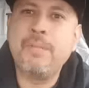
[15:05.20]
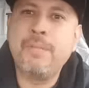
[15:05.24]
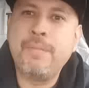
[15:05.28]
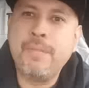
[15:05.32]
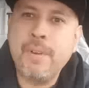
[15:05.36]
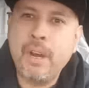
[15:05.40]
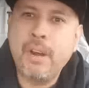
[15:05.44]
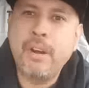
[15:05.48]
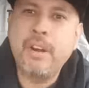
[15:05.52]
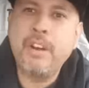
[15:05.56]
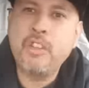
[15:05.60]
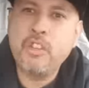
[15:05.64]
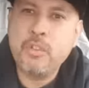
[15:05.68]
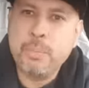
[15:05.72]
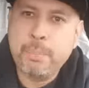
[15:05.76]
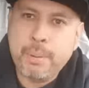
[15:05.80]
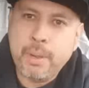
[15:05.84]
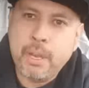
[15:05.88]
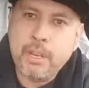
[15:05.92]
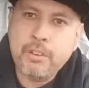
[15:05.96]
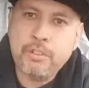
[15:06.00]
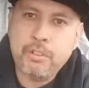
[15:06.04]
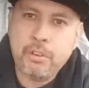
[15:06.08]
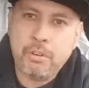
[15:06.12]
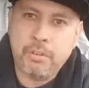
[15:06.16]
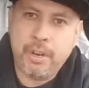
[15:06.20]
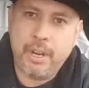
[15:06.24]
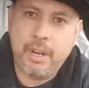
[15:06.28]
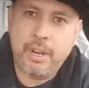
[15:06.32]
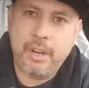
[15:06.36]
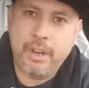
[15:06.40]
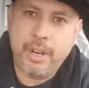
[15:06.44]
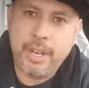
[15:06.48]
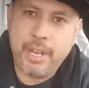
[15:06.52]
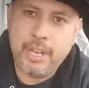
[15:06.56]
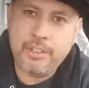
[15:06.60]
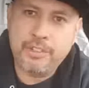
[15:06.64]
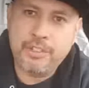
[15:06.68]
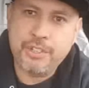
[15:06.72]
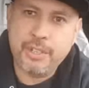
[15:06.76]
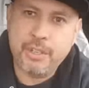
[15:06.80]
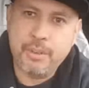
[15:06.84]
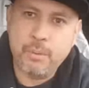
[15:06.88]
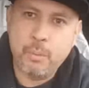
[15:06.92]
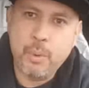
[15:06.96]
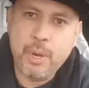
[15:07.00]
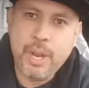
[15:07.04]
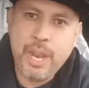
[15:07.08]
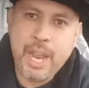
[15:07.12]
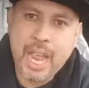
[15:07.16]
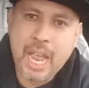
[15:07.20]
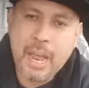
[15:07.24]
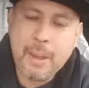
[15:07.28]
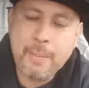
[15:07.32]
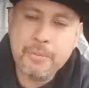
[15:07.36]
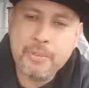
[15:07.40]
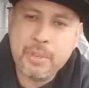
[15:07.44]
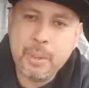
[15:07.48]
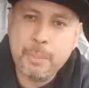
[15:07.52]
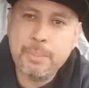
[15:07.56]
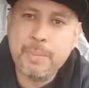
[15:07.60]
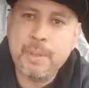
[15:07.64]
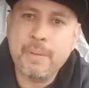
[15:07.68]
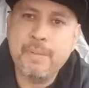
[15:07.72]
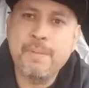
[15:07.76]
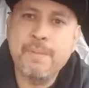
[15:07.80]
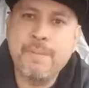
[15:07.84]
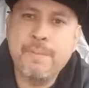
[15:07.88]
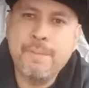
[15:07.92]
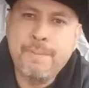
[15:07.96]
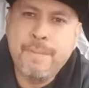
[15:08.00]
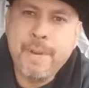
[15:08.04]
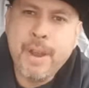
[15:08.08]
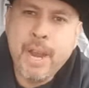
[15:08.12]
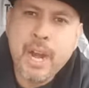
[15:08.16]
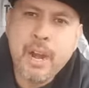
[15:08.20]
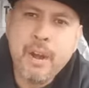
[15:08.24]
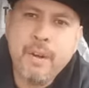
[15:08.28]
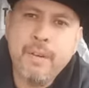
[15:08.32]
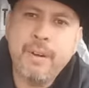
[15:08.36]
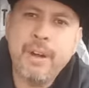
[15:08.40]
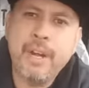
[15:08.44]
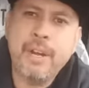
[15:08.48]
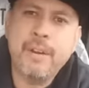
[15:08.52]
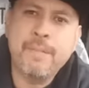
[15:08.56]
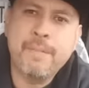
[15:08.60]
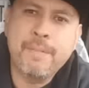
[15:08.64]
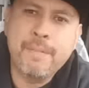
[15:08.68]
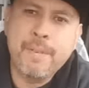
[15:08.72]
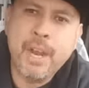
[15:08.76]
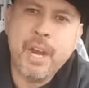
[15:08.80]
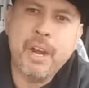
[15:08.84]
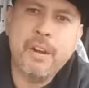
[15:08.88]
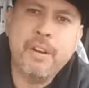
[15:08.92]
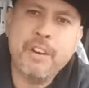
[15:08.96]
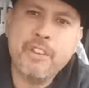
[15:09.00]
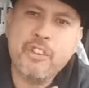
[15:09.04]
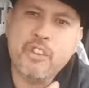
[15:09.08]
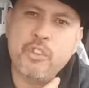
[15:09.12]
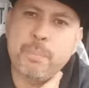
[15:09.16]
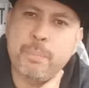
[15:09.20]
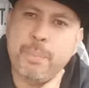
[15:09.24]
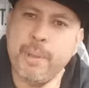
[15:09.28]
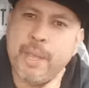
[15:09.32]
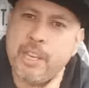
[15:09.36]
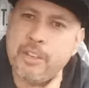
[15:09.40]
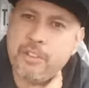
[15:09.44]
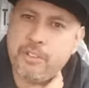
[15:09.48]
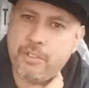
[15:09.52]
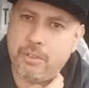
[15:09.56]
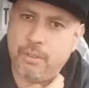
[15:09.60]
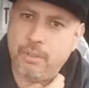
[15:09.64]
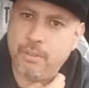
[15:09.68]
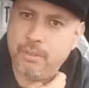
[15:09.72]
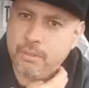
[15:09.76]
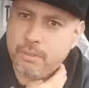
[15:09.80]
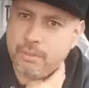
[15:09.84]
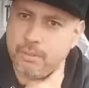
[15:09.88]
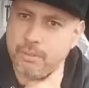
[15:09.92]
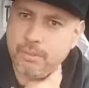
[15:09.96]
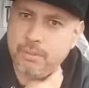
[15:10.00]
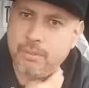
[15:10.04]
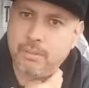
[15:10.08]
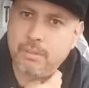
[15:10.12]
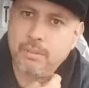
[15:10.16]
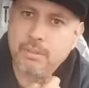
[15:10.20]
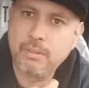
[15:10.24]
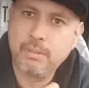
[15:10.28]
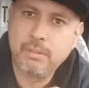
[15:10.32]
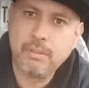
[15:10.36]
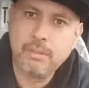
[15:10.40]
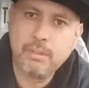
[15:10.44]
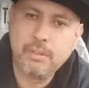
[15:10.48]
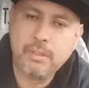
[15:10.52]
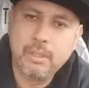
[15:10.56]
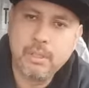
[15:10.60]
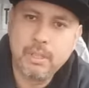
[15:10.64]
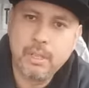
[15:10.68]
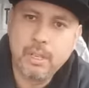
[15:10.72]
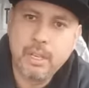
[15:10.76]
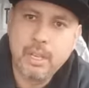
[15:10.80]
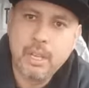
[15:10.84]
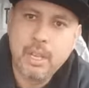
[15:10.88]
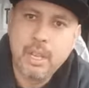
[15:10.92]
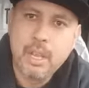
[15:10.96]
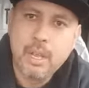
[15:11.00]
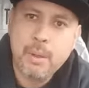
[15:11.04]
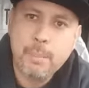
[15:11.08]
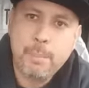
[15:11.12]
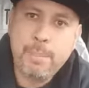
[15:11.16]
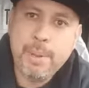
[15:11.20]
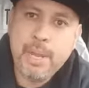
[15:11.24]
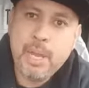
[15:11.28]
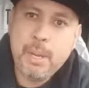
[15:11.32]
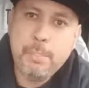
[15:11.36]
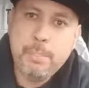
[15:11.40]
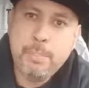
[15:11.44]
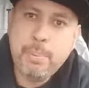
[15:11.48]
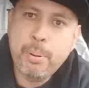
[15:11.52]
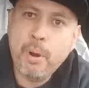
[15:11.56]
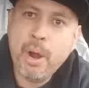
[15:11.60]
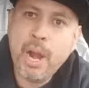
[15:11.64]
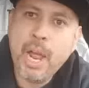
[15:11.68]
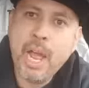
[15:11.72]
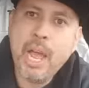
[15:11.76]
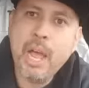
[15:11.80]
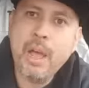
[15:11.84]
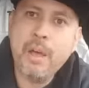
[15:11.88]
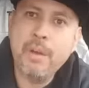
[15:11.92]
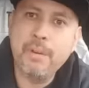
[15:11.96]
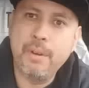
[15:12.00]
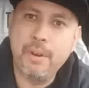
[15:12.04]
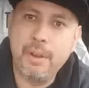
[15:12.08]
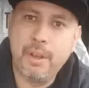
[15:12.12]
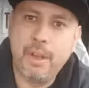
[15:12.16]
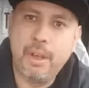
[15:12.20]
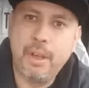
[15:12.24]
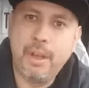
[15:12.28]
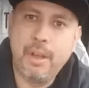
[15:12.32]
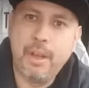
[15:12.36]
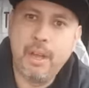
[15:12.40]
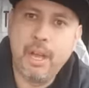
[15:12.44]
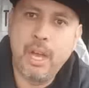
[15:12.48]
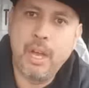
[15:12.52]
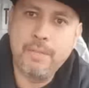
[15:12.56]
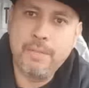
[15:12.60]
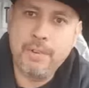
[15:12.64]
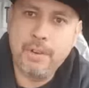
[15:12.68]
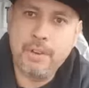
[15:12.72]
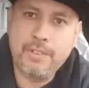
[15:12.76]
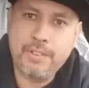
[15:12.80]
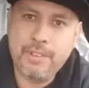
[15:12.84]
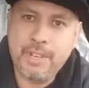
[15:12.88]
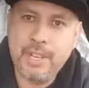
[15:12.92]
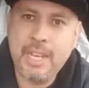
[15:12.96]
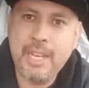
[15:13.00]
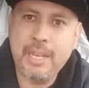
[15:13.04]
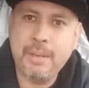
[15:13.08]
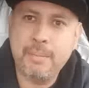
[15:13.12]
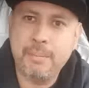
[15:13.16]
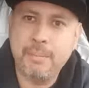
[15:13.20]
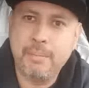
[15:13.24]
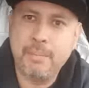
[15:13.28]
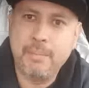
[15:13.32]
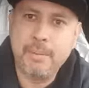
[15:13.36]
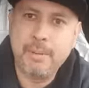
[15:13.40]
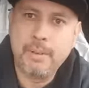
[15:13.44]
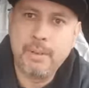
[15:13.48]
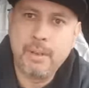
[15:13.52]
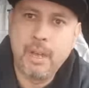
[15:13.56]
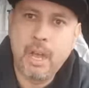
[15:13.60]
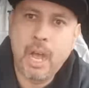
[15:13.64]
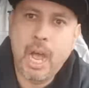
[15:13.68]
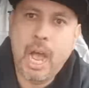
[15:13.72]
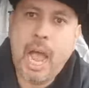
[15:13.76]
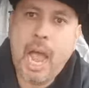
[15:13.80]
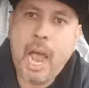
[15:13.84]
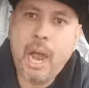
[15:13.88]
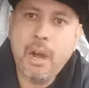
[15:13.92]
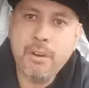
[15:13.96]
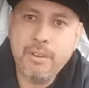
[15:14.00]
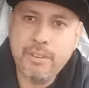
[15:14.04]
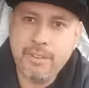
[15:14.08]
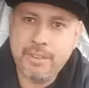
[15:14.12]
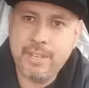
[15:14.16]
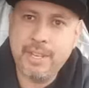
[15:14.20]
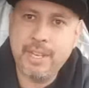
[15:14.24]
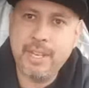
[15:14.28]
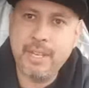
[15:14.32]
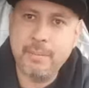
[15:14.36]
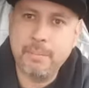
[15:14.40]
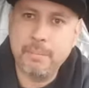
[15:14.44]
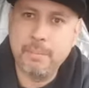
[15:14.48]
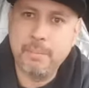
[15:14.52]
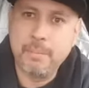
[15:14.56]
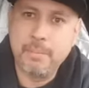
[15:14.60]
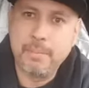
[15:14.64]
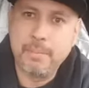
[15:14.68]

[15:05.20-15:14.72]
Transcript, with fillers: very special, Raider Nation. We have something very, very special. Be proud of your team, our team,